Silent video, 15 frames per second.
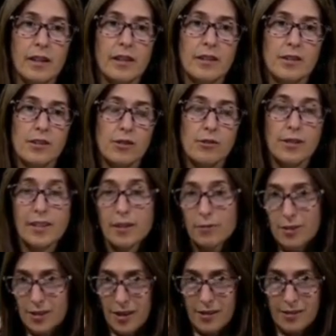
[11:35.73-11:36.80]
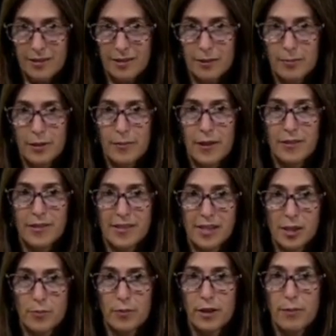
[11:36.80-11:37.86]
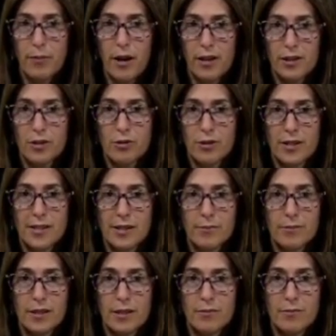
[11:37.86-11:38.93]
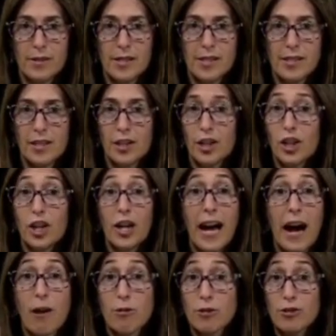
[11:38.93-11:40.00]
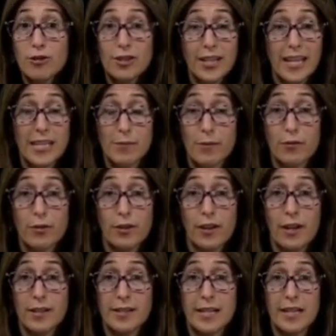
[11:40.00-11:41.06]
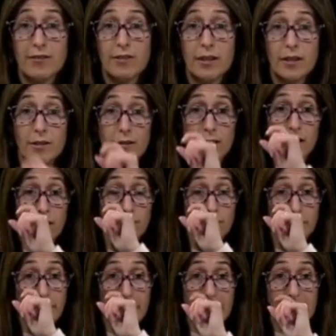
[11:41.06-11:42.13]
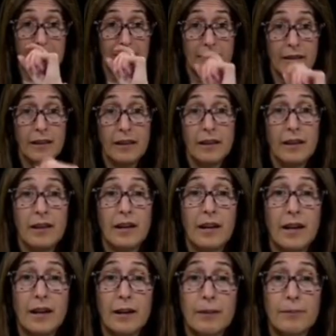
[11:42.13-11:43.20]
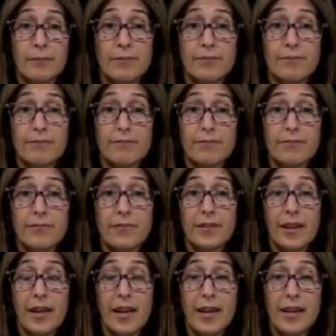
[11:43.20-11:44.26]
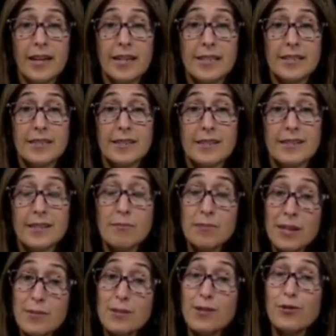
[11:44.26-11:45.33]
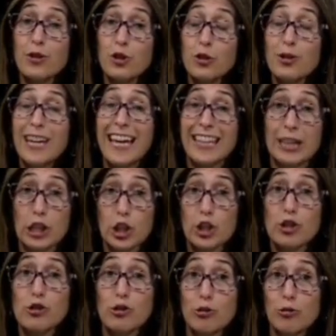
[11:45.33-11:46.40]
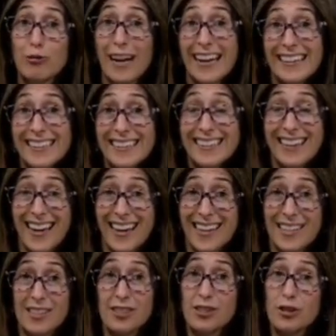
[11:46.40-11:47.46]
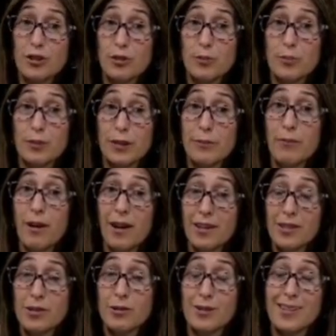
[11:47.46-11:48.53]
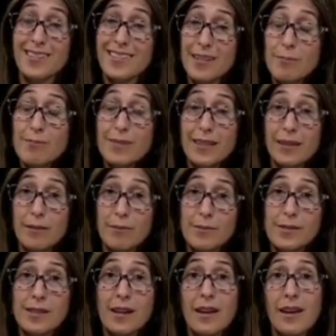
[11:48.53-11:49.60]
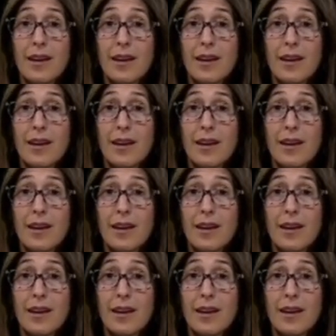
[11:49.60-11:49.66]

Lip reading: So I think we talked a little bit about this, the premonitory symptoms. These can occur hours or days before the onset of the pain. And sometimes if you can learn to recognize your premonitory symptoms,